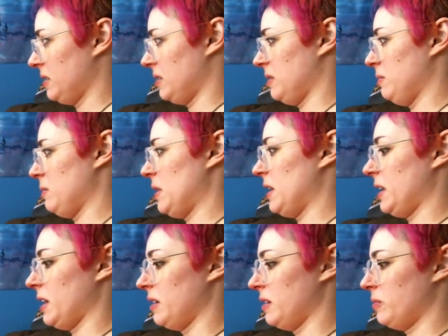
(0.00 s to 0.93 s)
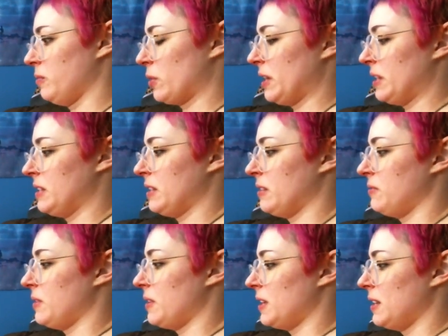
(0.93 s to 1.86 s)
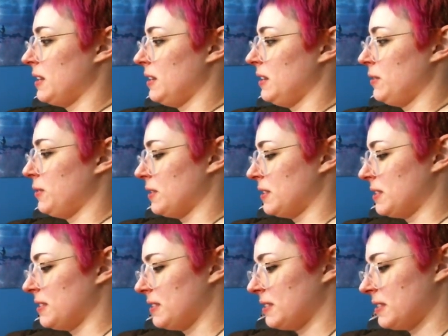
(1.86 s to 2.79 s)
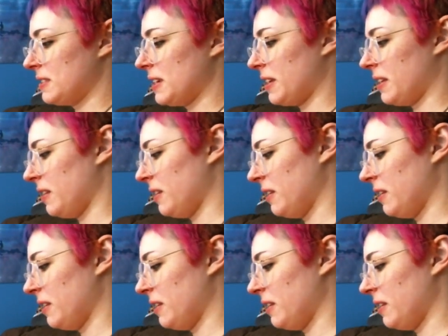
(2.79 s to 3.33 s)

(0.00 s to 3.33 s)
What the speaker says: make it bright enough that you can tell.